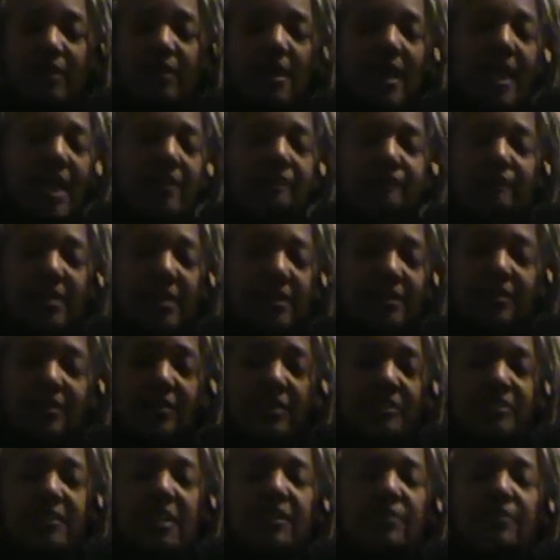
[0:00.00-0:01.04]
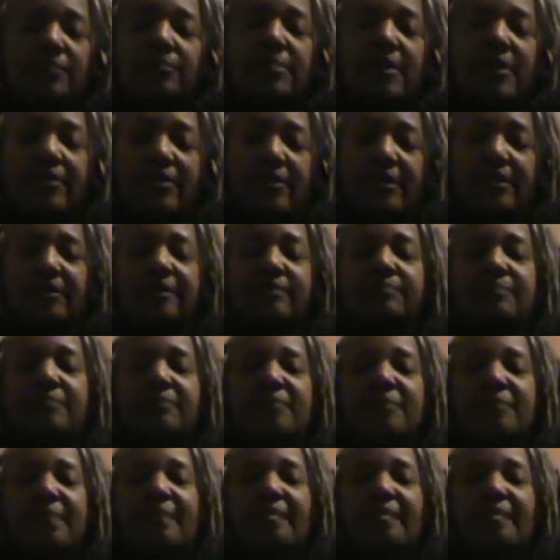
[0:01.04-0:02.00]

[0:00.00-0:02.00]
half Native American,